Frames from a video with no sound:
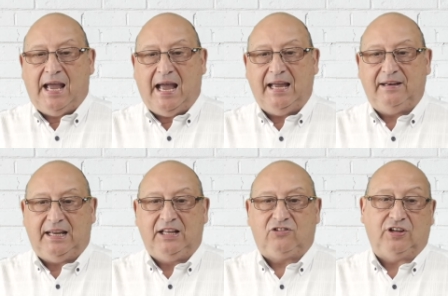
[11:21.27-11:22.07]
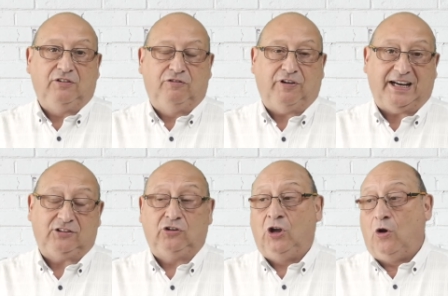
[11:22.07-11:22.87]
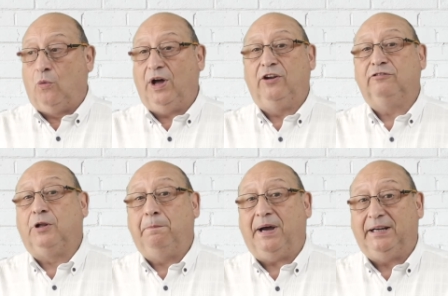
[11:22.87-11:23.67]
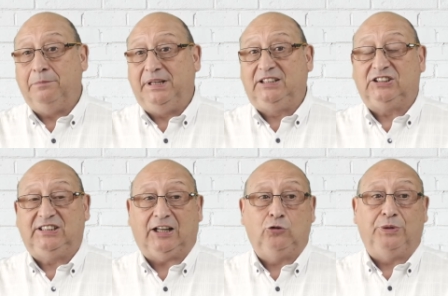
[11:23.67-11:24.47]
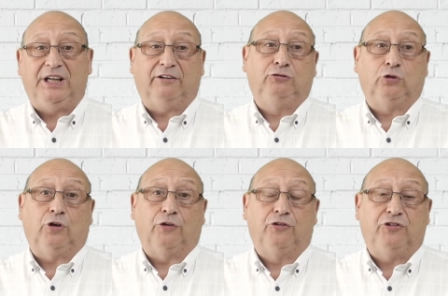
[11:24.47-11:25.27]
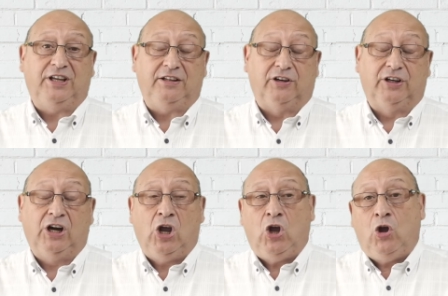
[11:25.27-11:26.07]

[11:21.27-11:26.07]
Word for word: and it's in fact one of the parameters that we have to consider